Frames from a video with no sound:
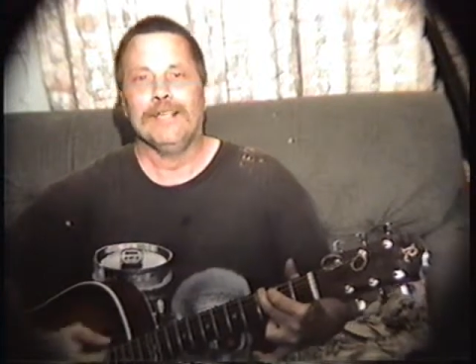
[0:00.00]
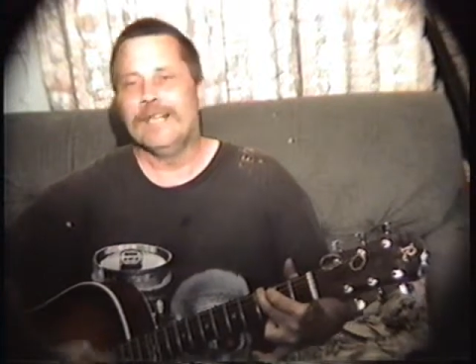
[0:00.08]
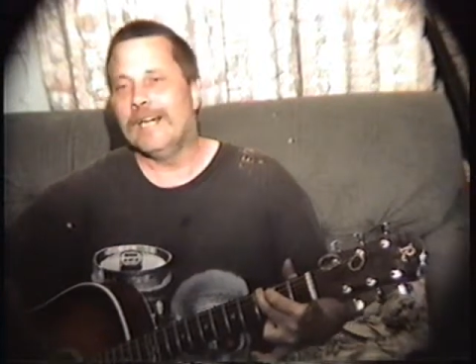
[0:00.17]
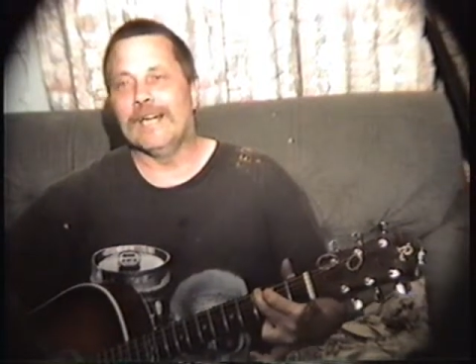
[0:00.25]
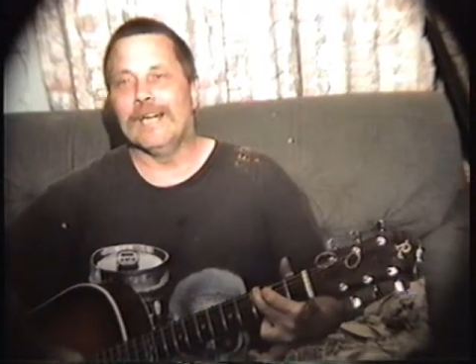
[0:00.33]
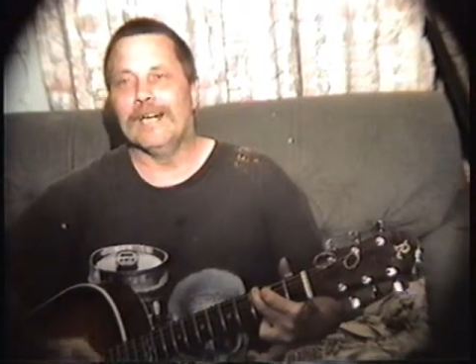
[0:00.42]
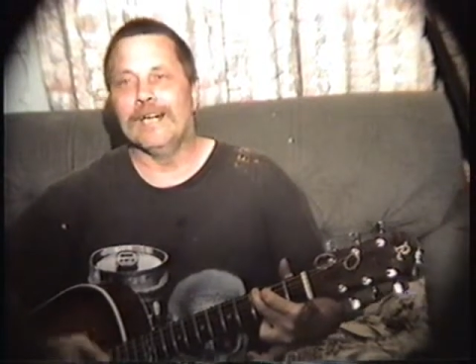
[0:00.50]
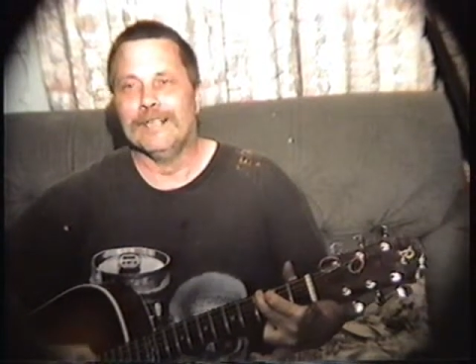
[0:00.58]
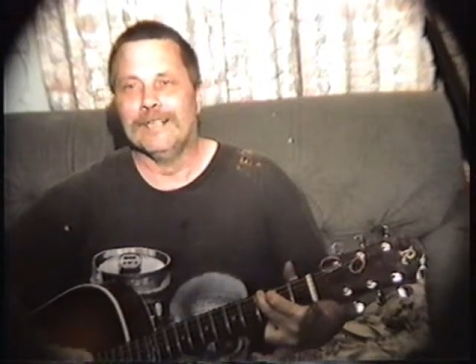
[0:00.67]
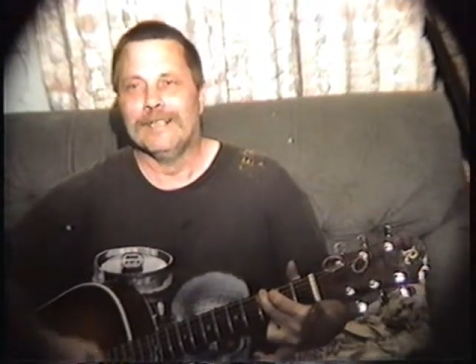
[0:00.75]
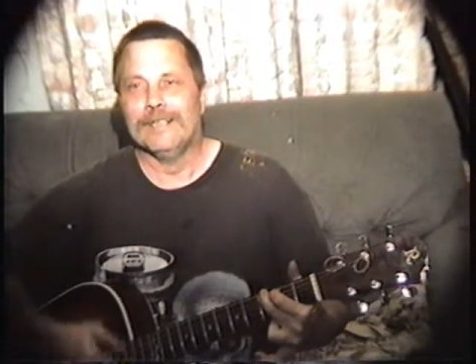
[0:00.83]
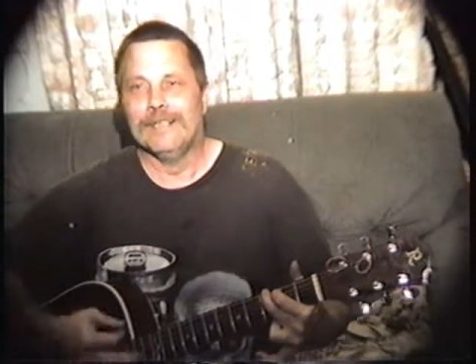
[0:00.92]
Yeah.
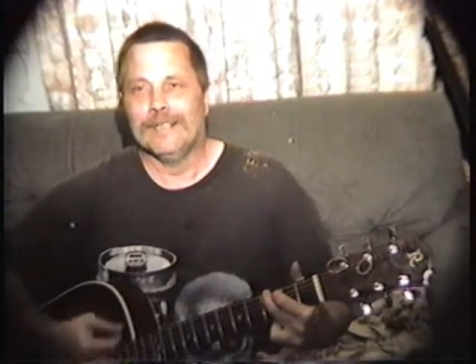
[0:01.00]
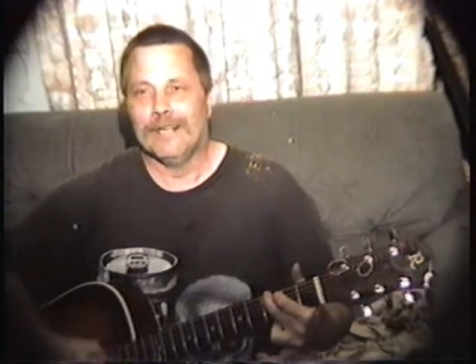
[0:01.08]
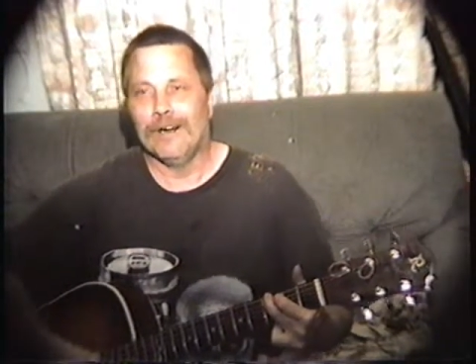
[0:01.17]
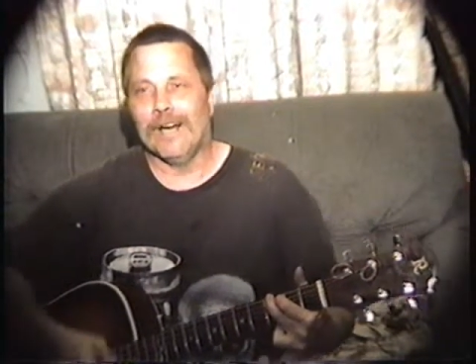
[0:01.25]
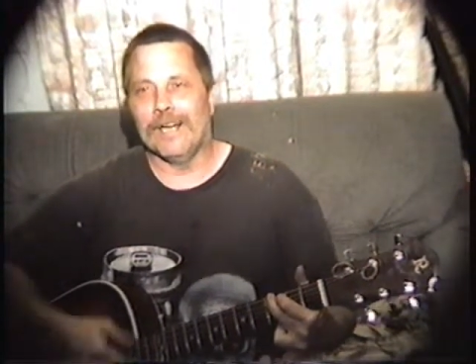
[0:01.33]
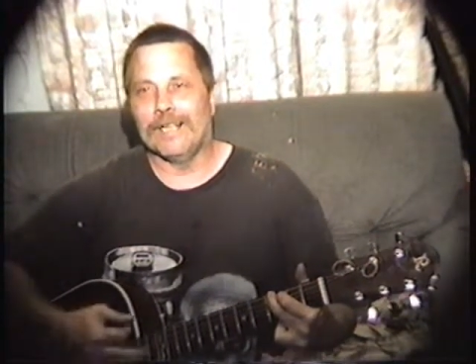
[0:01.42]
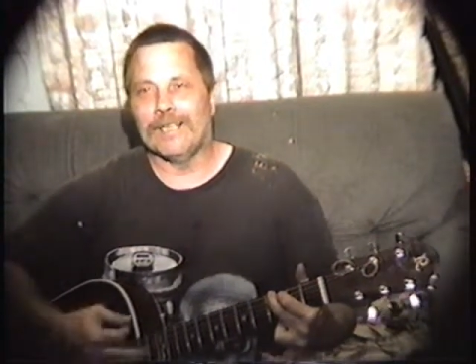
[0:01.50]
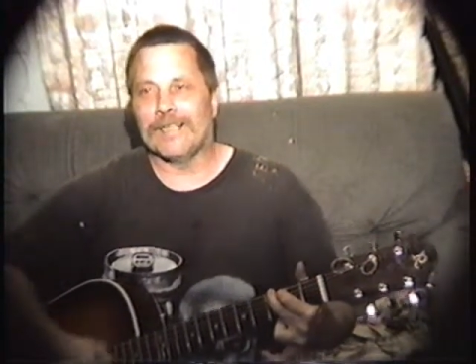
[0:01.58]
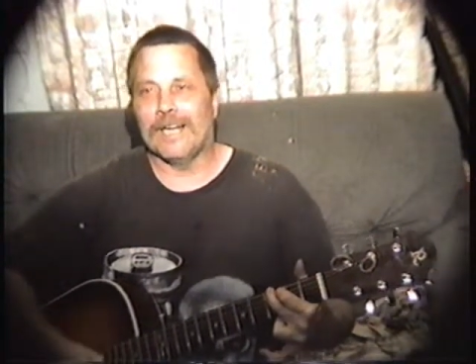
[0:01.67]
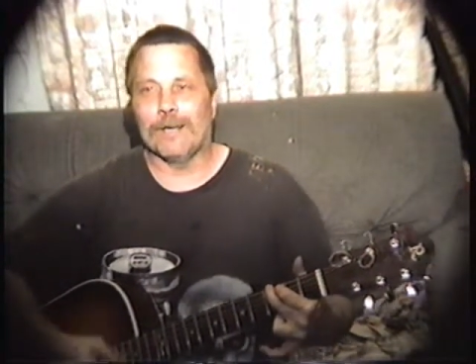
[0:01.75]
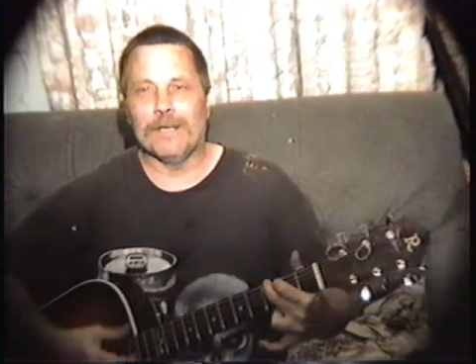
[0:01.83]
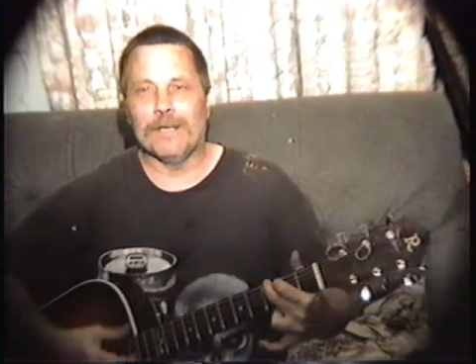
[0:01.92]
Agreed. Hey,
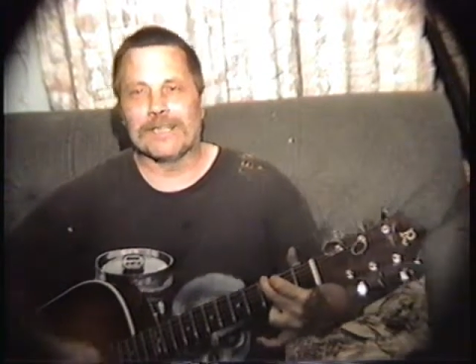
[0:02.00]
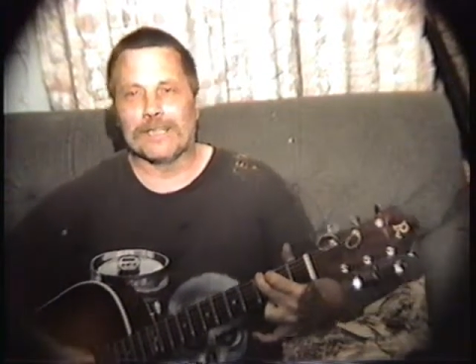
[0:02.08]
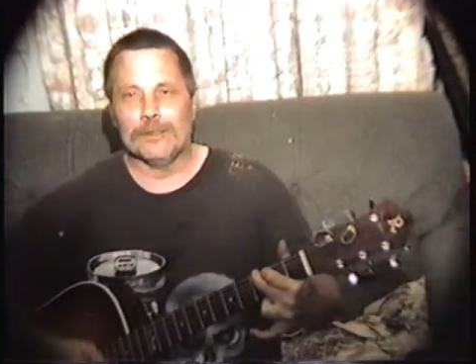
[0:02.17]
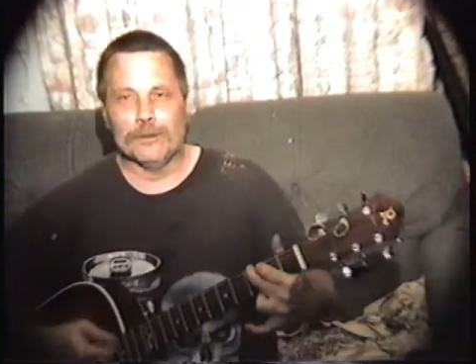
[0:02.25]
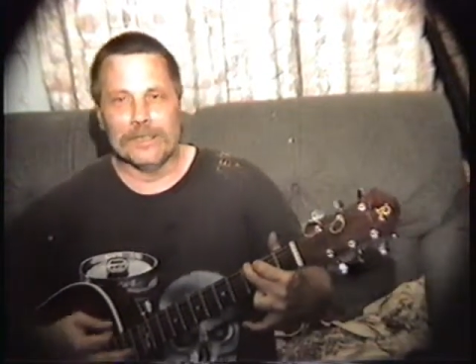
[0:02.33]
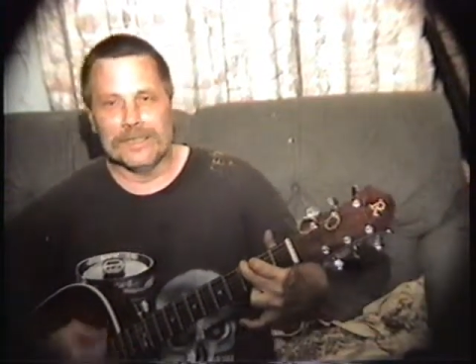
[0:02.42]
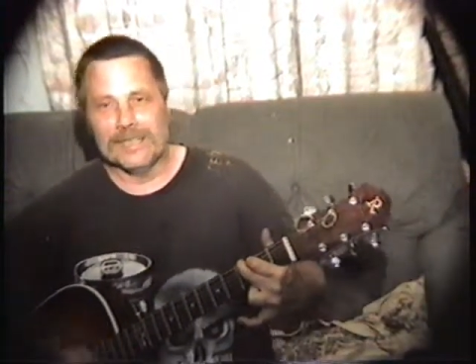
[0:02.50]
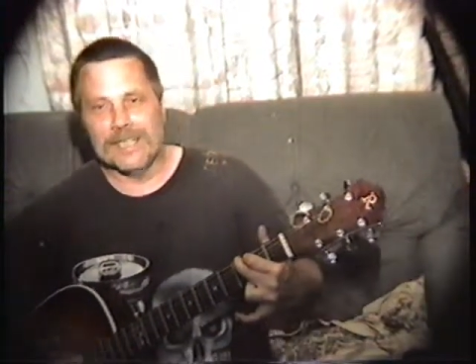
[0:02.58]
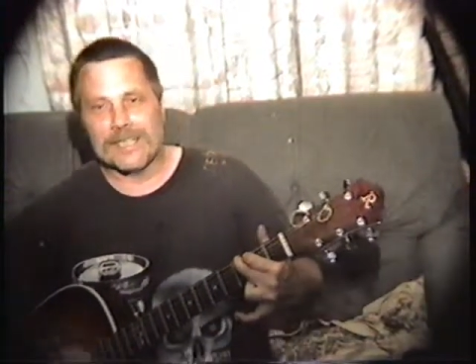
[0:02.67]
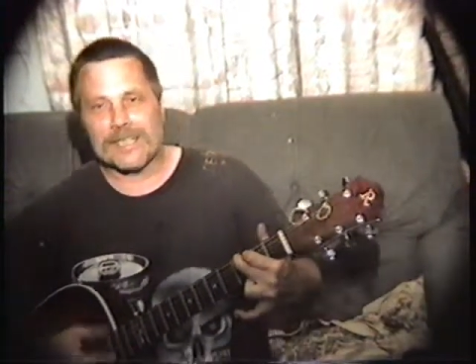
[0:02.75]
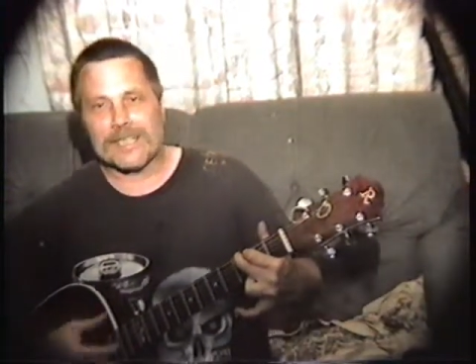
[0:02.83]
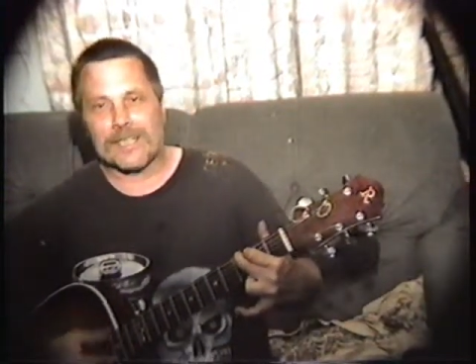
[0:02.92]
take me to a
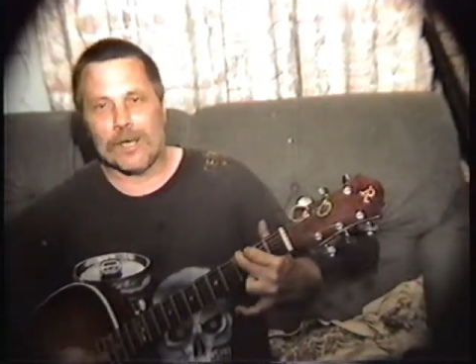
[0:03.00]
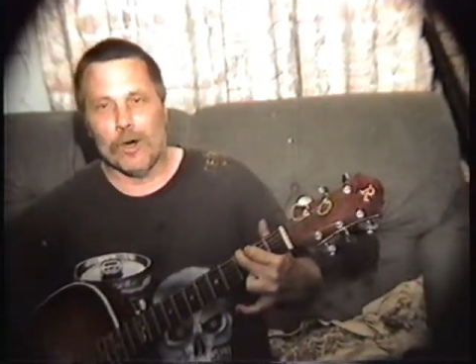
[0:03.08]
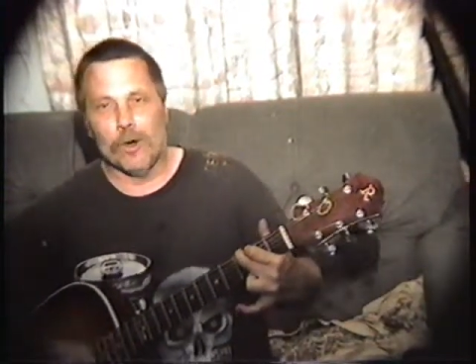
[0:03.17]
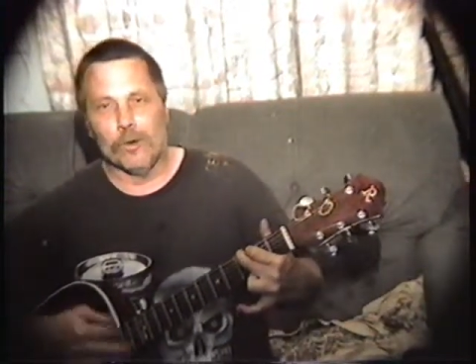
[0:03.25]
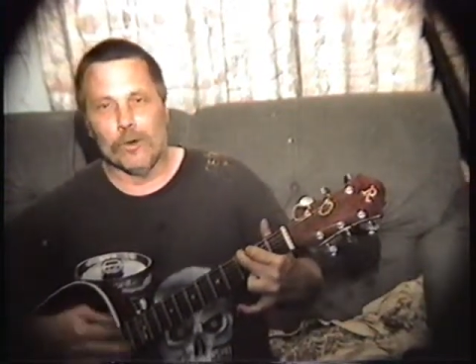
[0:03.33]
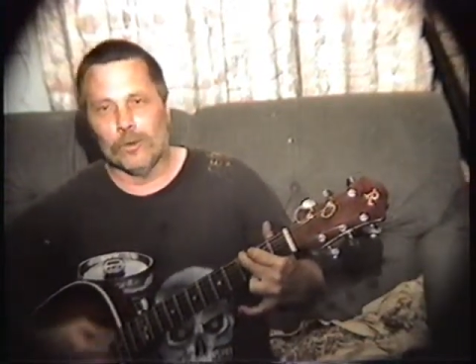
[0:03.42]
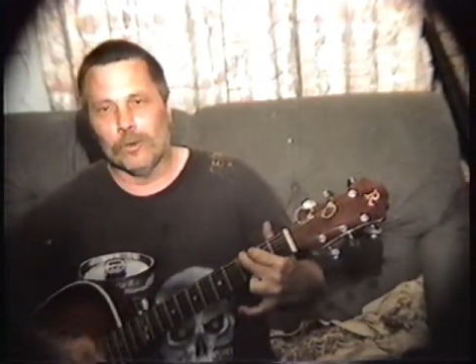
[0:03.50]
disco.